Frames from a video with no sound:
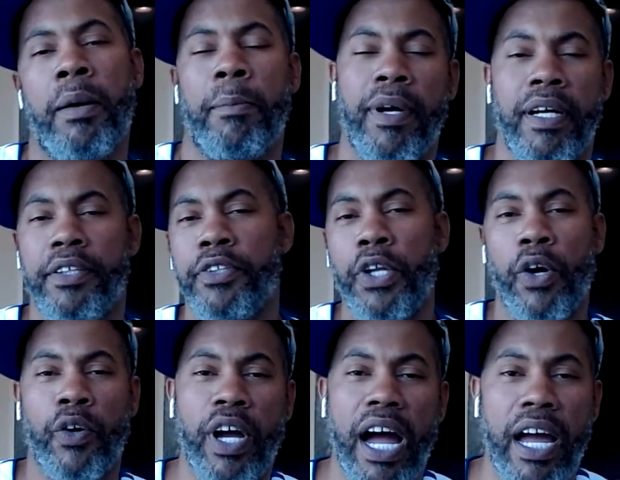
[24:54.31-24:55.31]
but you
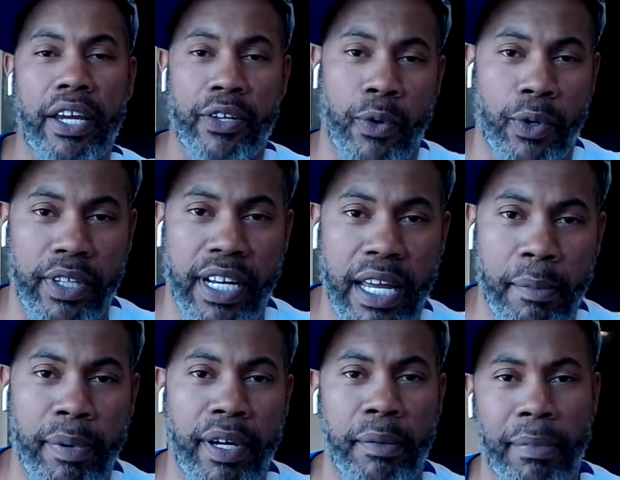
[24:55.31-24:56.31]
know i ignored
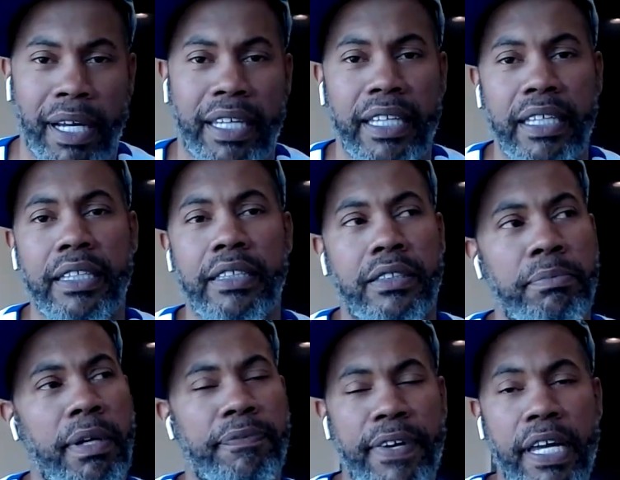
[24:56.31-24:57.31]
that but my kids and
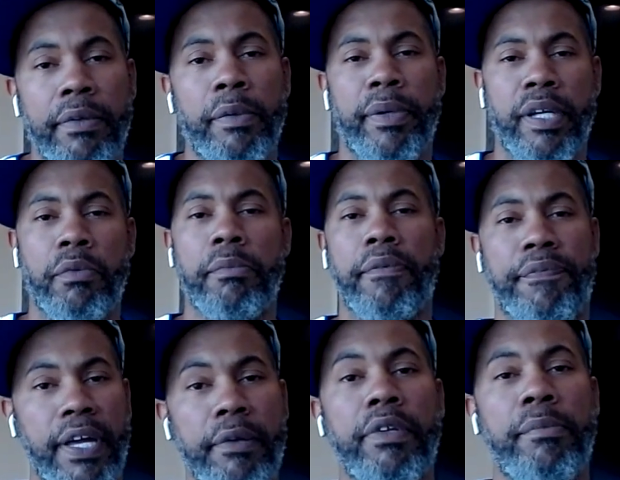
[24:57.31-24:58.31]
my family being with my
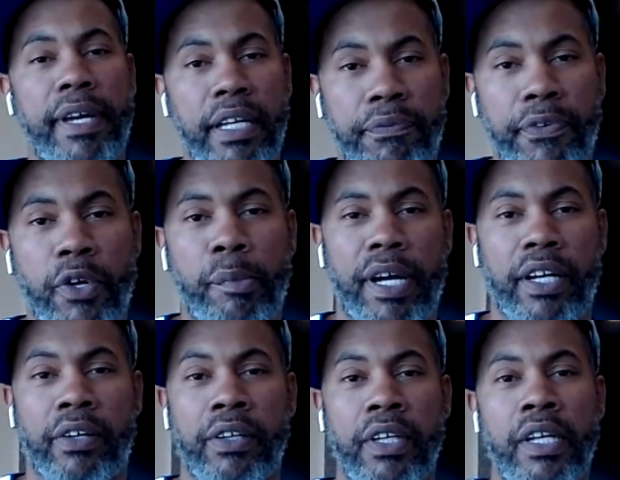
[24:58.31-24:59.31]
family made it feel
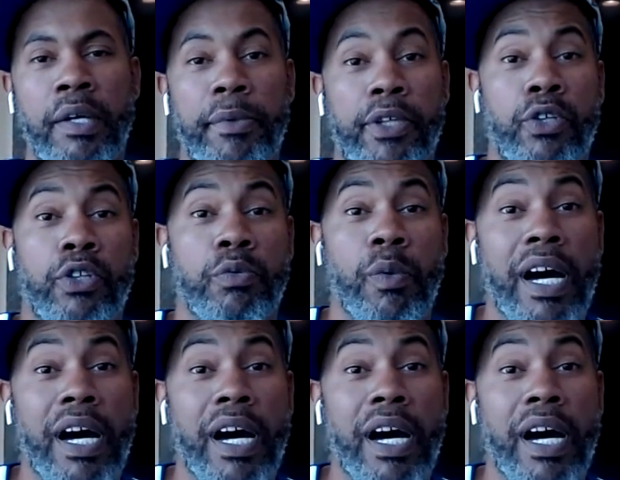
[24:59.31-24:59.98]
better because